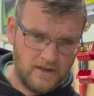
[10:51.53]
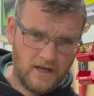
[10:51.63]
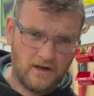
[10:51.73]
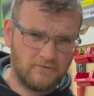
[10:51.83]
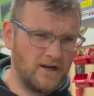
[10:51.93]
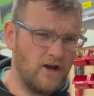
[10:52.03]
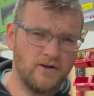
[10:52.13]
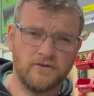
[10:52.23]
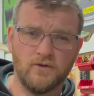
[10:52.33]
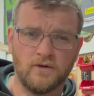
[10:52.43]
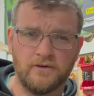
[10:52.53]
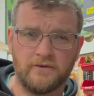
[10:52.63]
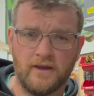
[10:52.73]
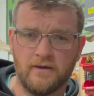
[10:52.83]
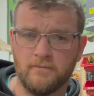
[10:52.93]
Reloaders in Auckland
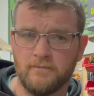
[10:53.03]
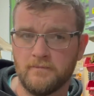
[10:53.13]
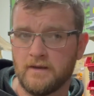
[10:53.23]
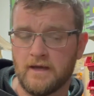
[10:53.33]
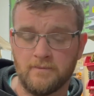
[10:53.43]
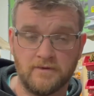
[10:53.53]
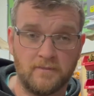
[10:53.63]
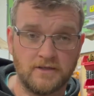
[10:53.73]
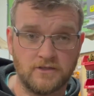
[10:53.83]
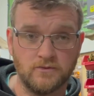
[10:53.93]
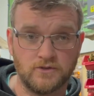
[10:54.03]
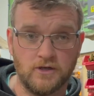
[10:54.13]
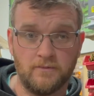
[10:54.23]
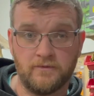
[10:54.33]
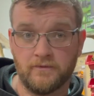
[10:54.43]
sell them. There's a bunch of cool
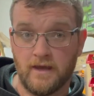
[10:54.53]
shops,